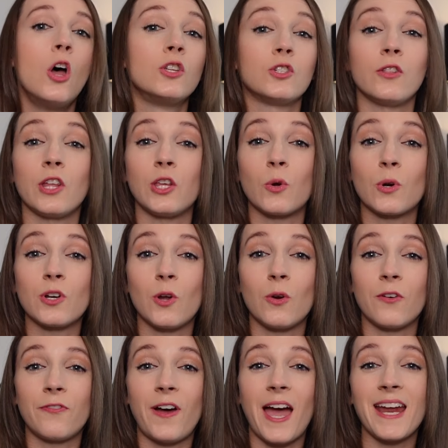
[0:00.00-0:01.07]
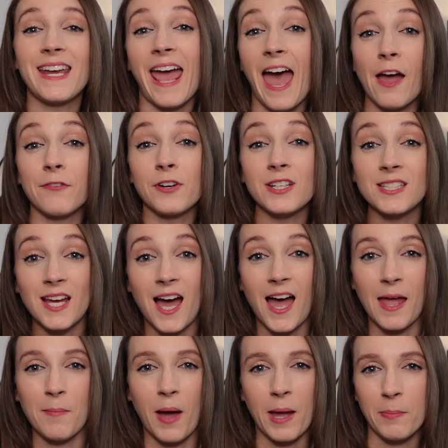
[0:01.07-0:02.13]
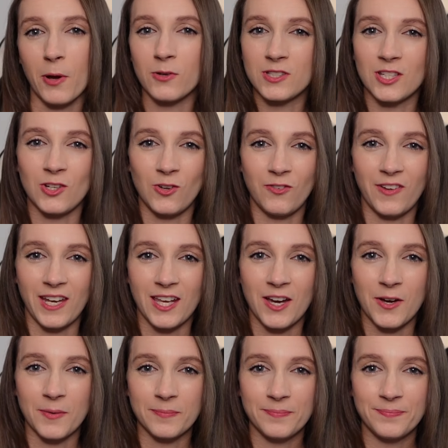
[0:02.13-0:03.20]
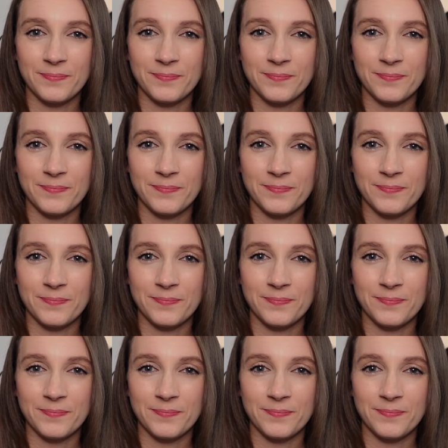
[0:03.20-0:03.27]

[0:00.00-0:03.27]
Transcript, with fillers: so that you're notified every time I post a new video.